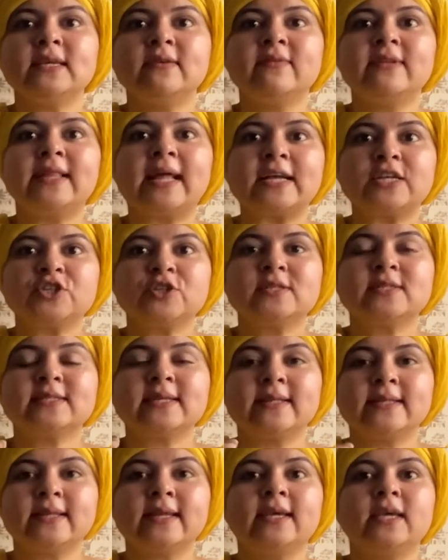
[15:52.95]
evil actions
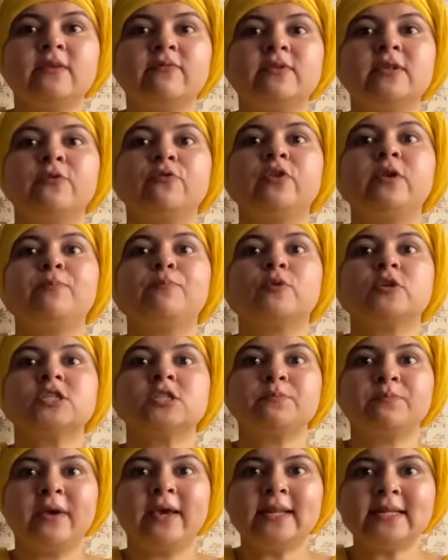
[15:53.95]
and think he will reap
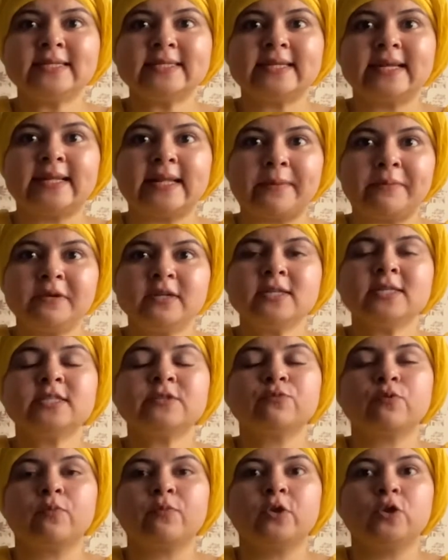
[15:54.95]
prosperity and
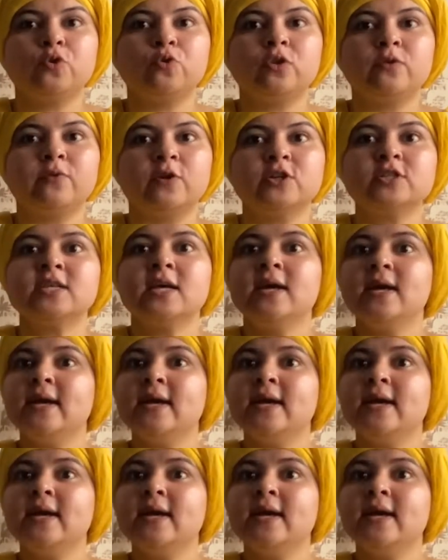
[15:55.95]
abundance from the universe,